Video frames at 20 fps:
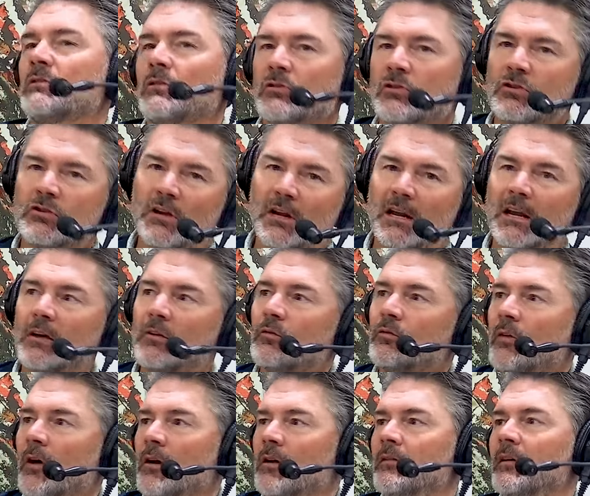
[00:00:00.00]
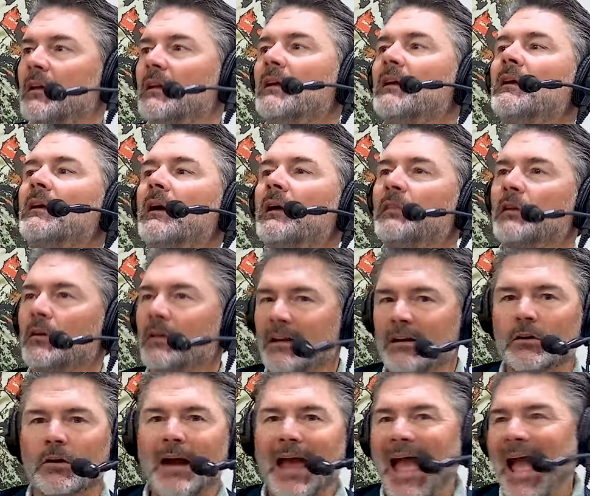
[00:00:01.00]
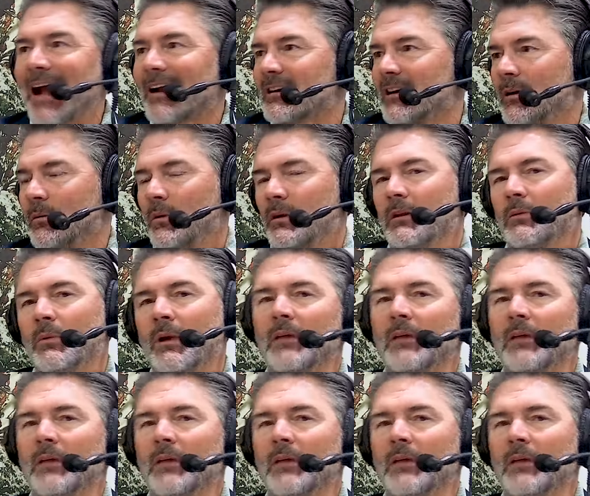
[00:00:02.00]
they're sitting in front of it and they're interacting with it.